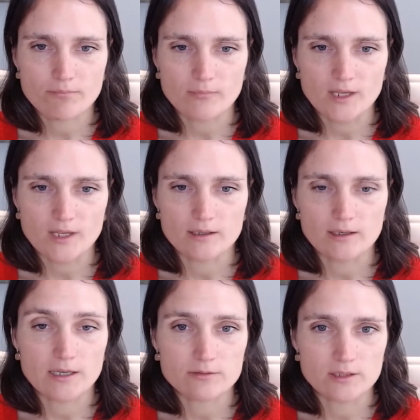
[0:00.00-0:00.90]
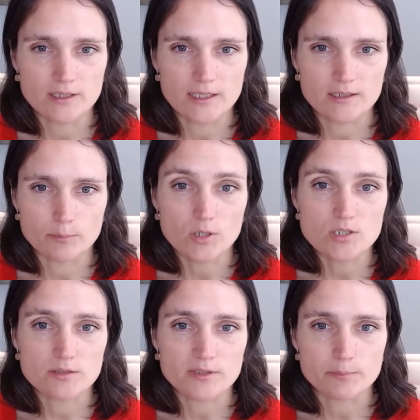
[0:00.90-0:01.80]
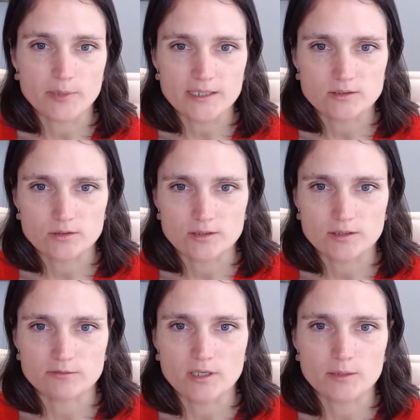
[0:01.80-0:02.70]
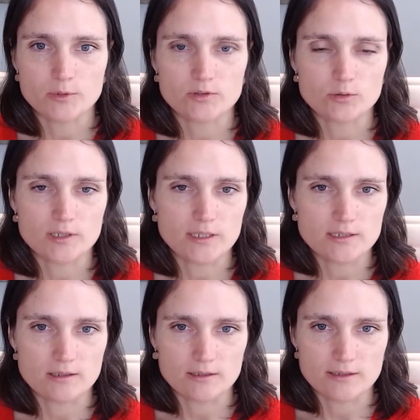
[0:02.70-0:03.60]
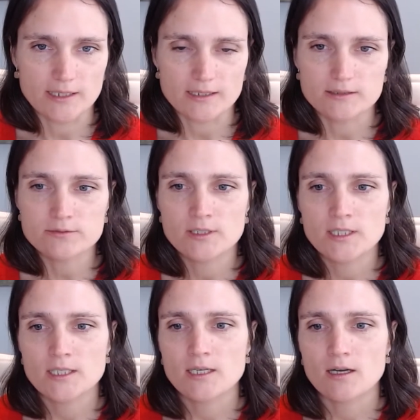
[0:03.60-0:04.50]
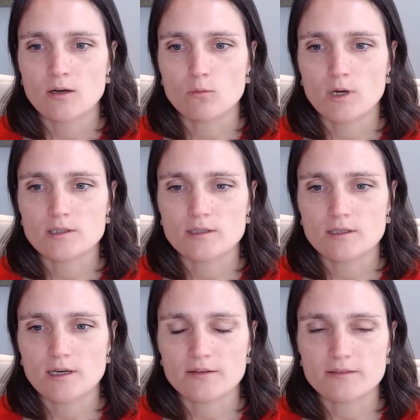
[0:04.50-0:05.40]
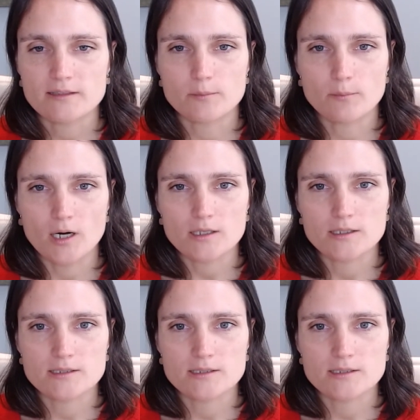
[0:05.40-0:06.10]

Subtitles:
have a positive impact on the environment, or at least not a negative. What I think the market